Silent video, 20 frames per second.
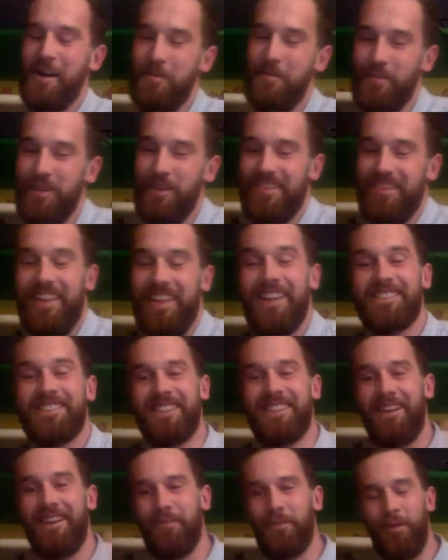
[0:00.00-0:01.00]
Yeah, but
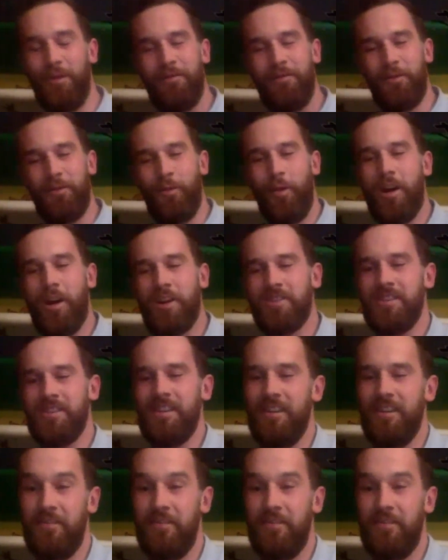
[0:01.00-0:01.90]
thanks to everyone for watching.